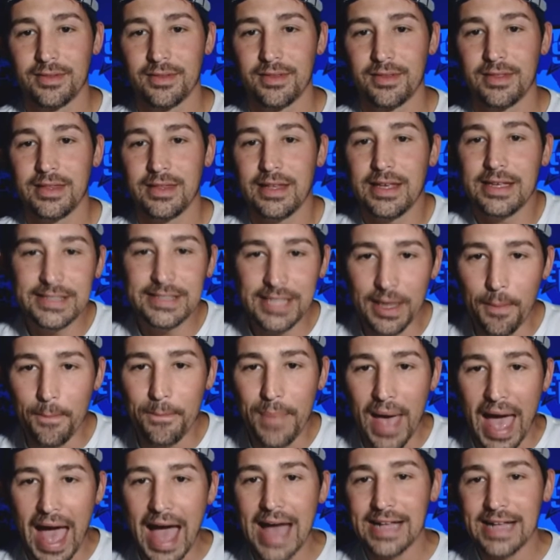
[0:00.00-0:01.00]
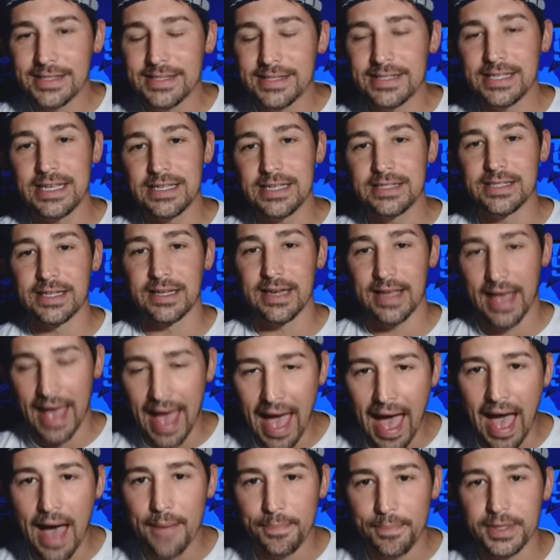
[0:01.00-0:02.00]
It's a bad season. It
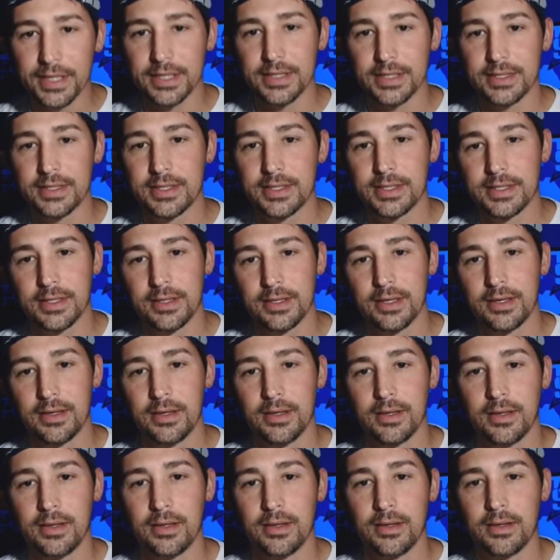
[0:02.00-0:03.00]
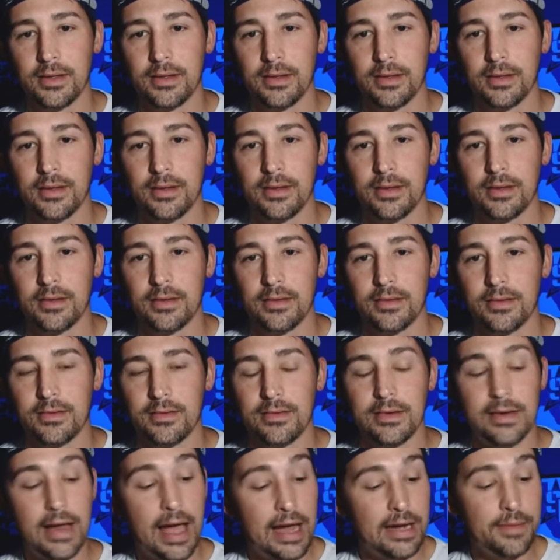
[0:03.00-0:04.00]
happens.
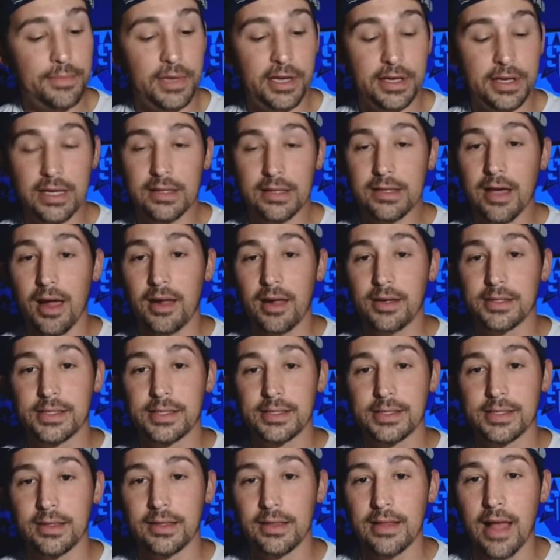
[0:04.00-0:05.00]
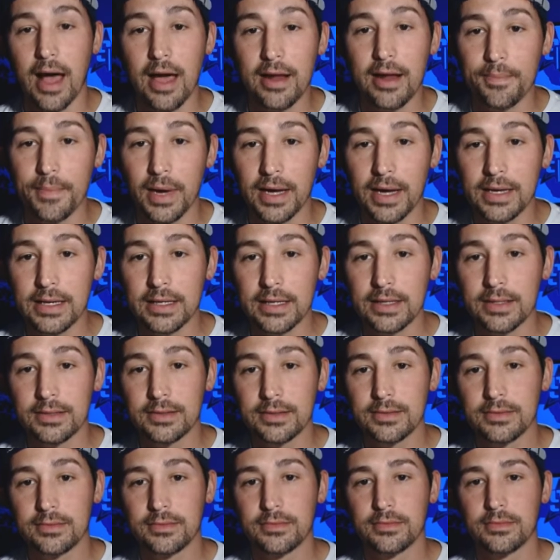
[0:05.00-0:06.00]
$90 million is a lot of money.
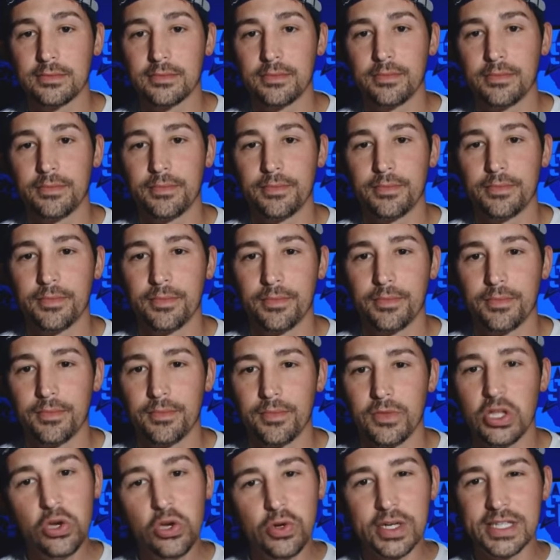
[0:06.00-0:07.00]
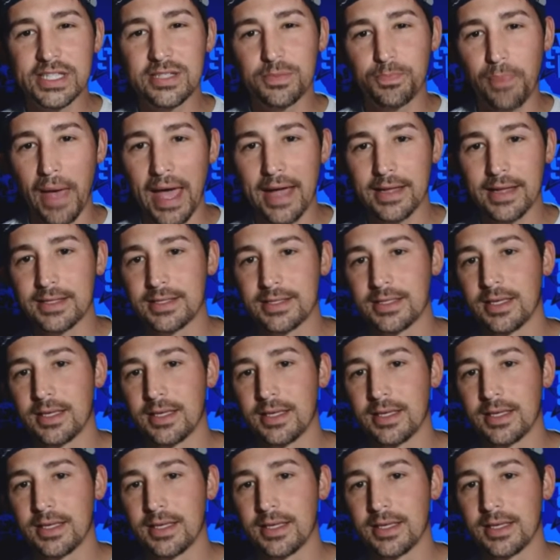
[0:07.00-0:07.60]
You expect